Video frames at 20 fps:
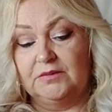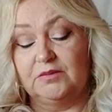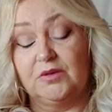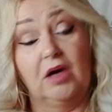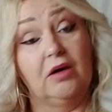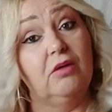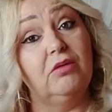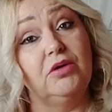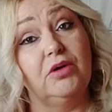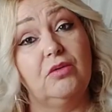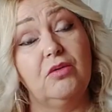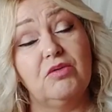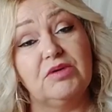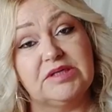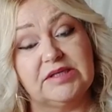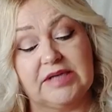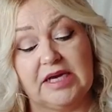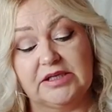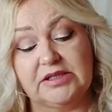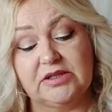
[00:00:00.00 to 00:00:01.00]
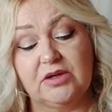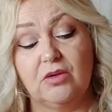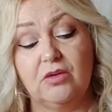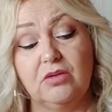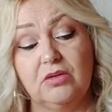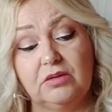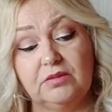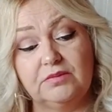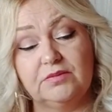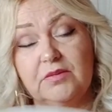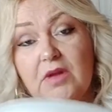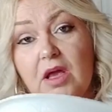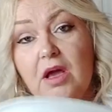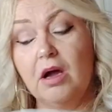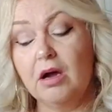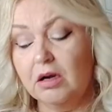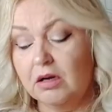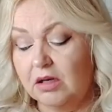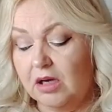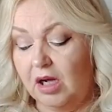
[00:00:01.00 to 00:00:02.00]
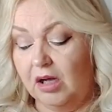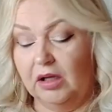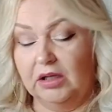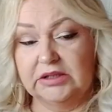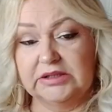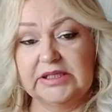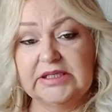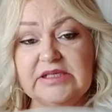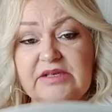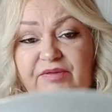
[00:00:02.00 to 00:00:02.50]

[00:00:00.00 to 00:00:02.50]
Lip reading: Oh no, it was Tesco. Aldi's